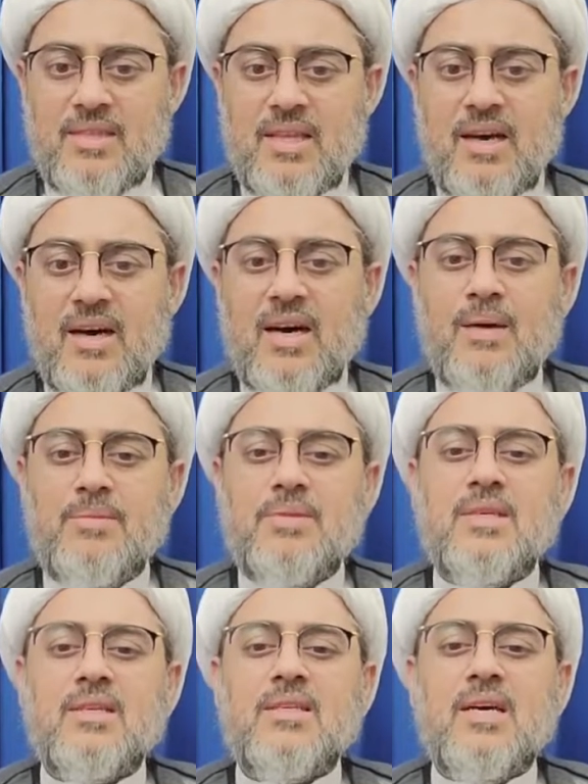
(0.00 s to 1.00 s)
There are
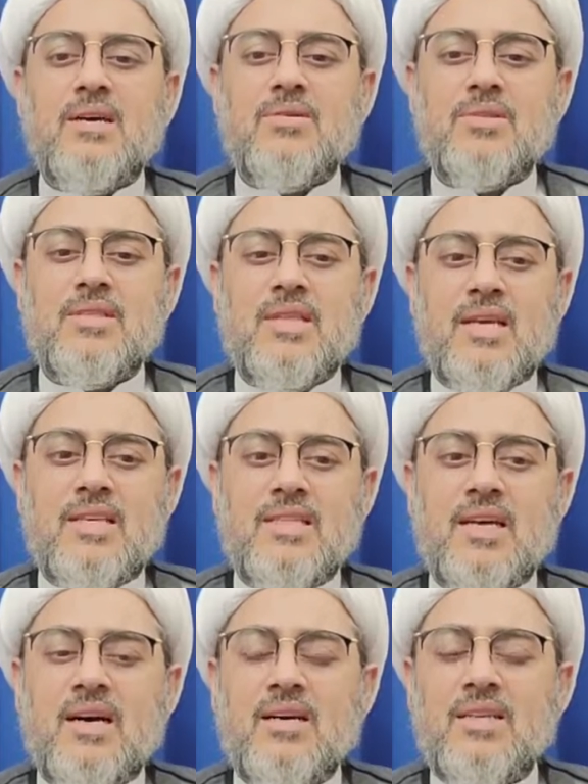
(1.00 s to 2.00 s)
ups and downs. There is
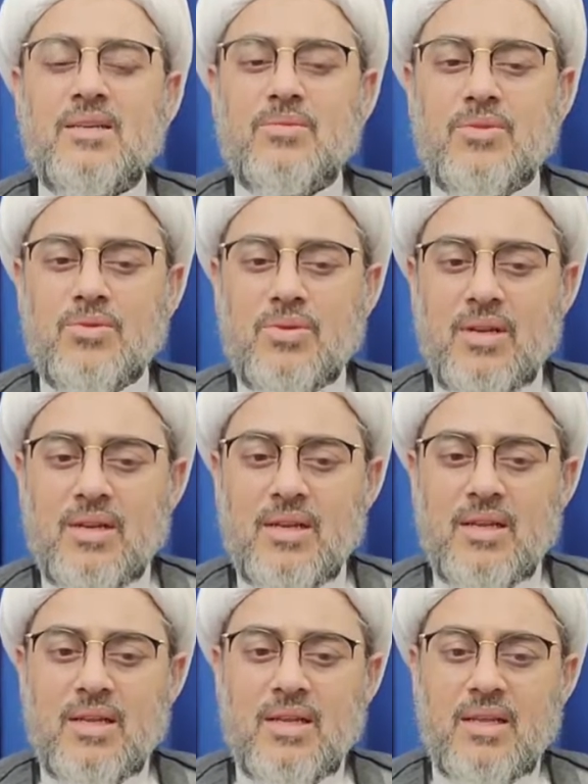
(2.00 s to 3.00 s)
hard and brutal,
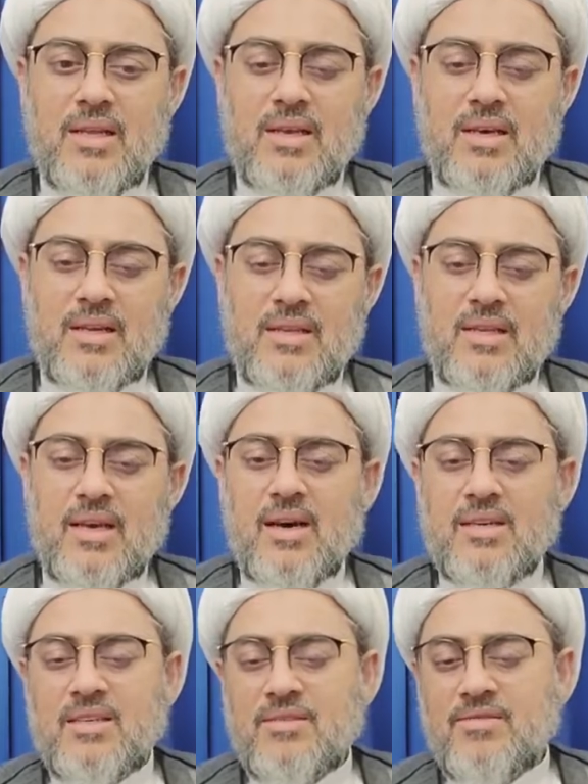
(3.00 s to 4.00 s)
and there
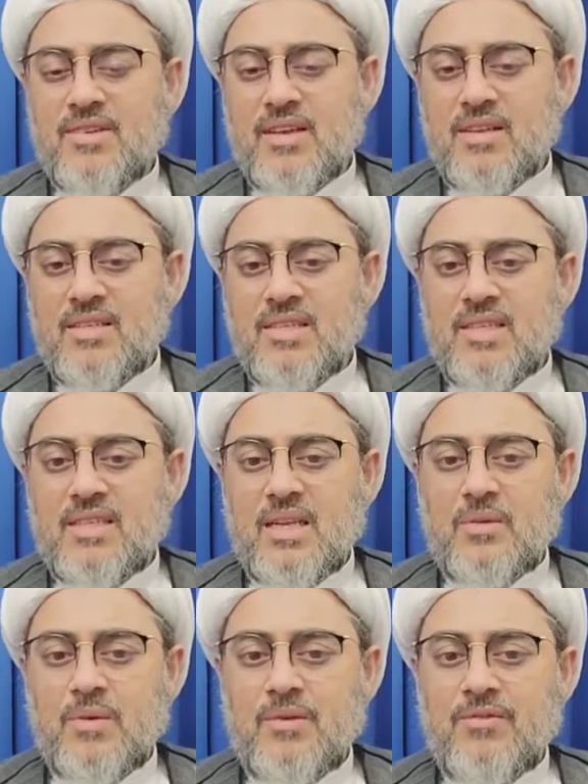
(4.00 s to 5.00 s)
are difficulties
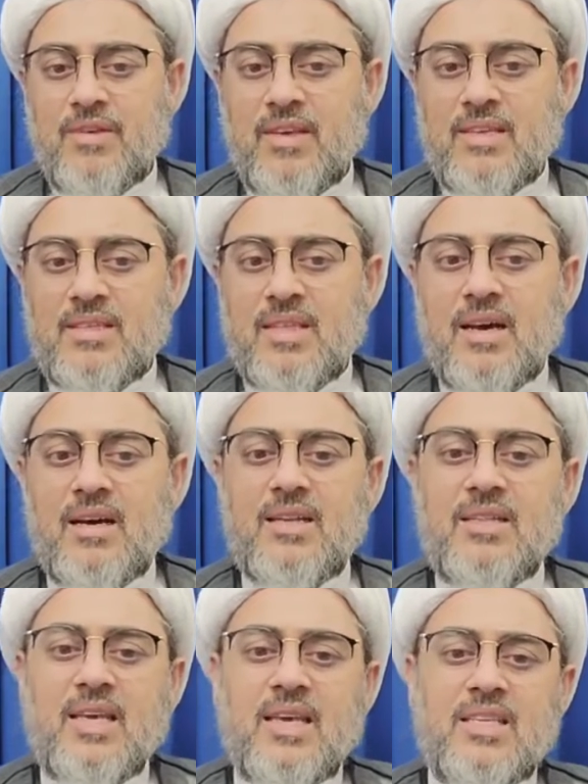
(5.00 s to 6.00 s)
that we face. There
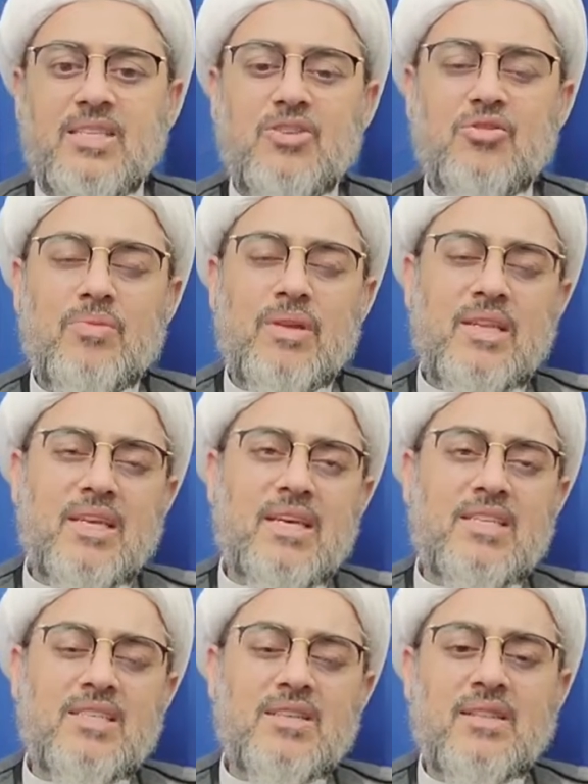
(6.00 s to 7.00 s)
is
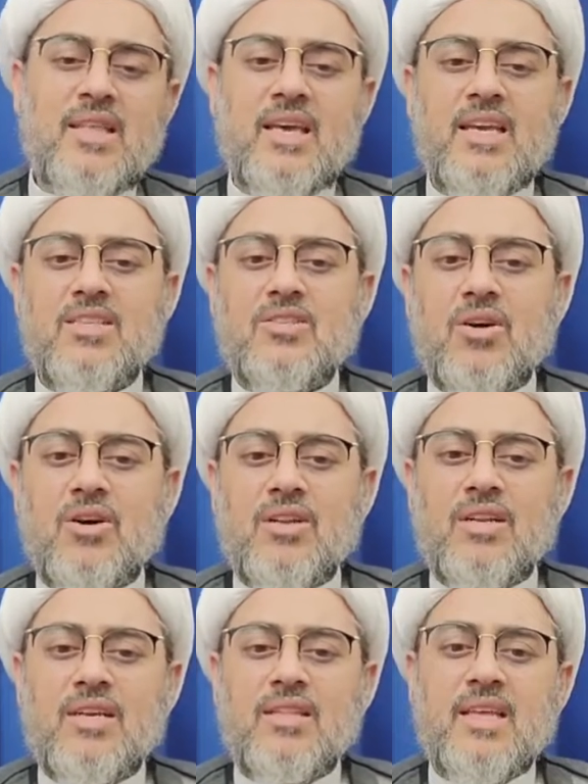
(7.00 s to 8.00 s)
humiliation. There is
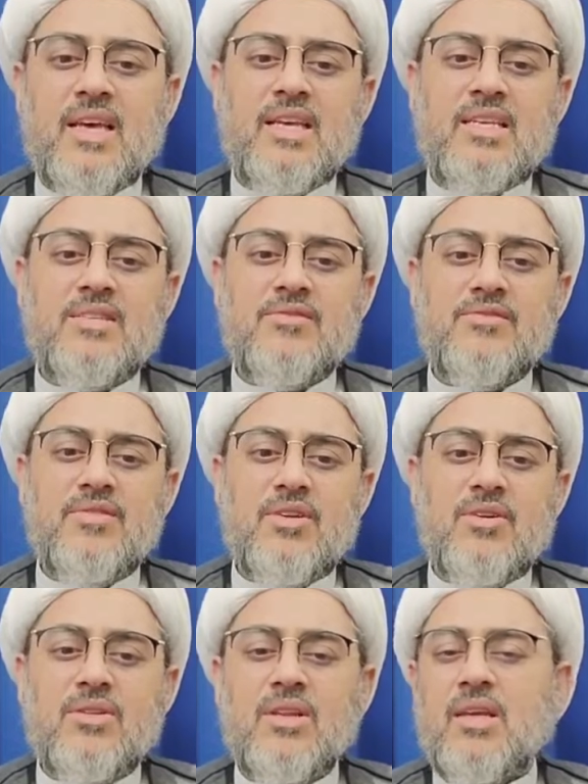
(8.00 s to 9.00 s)
honor. There is
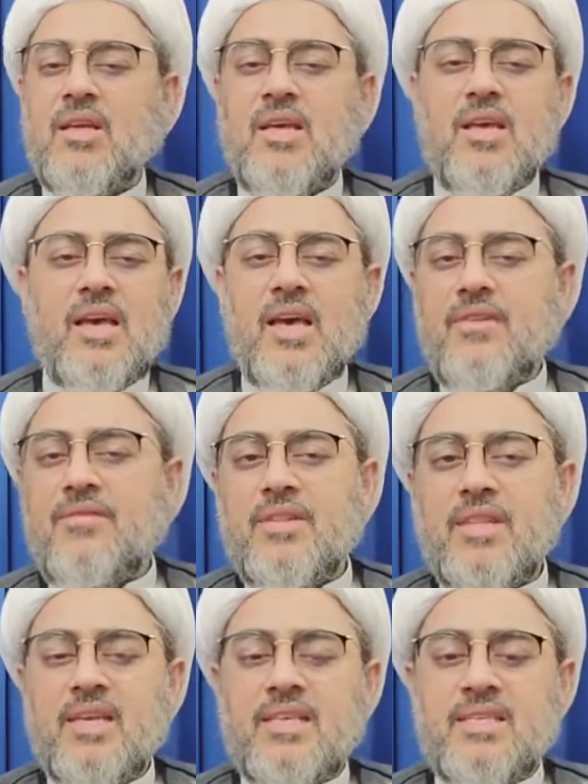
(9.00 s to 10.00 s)
fall.
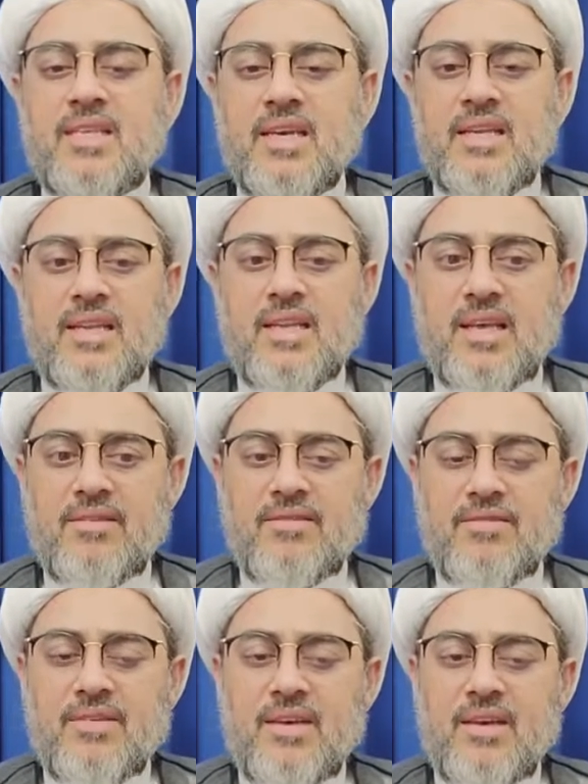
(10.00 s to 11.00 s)
Everything is there in a
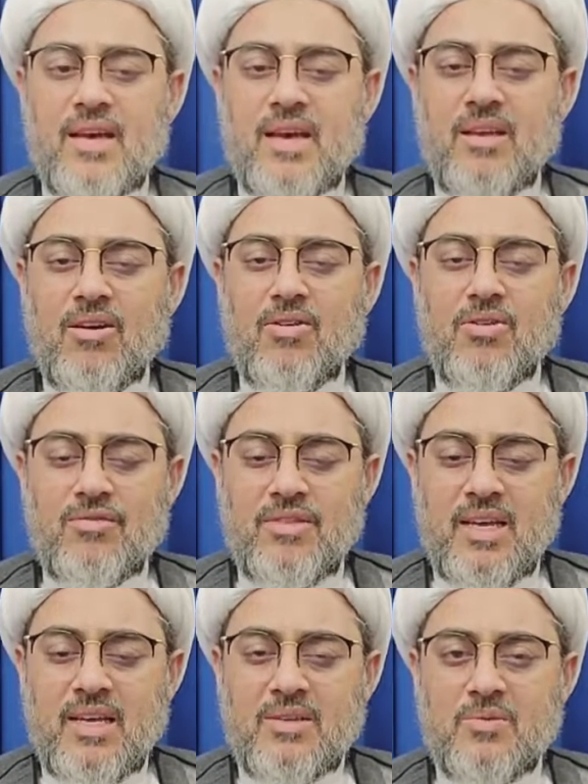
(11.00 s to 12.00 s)
life, and all of
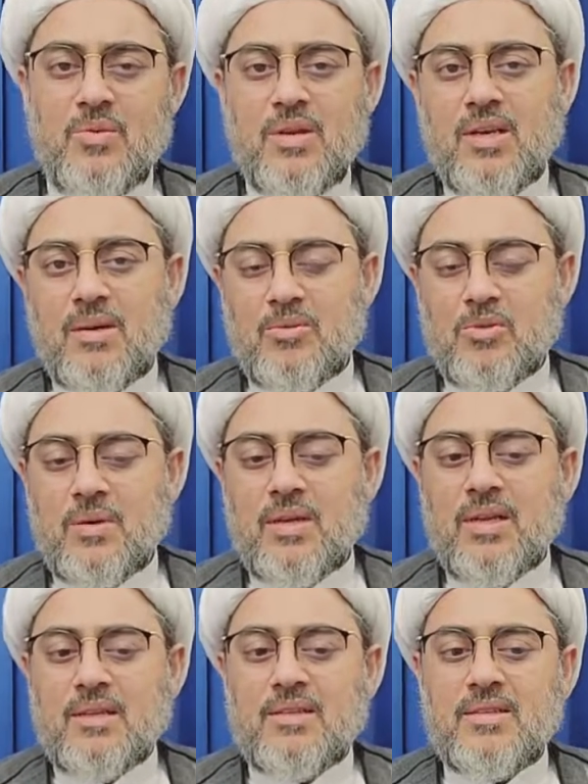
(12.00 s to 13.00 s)
that will come to an end.